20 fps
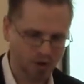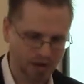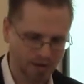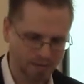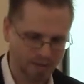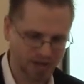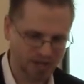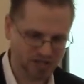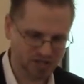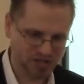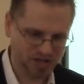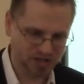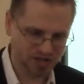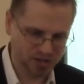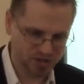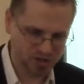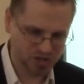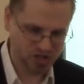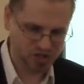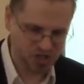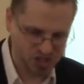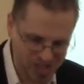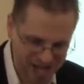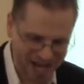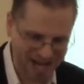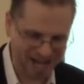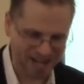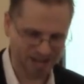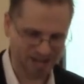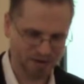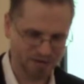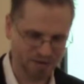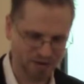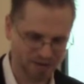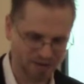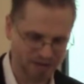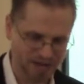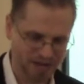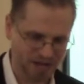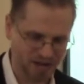We must understand that,
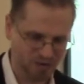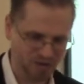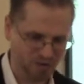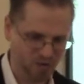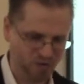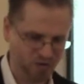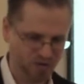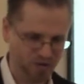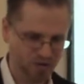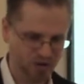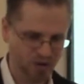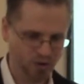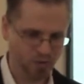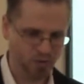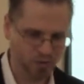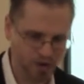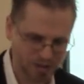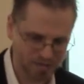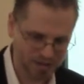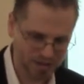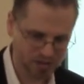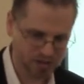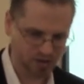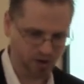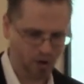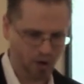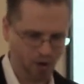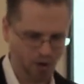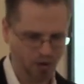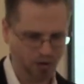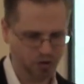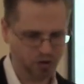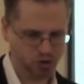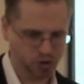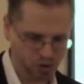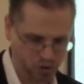that we must all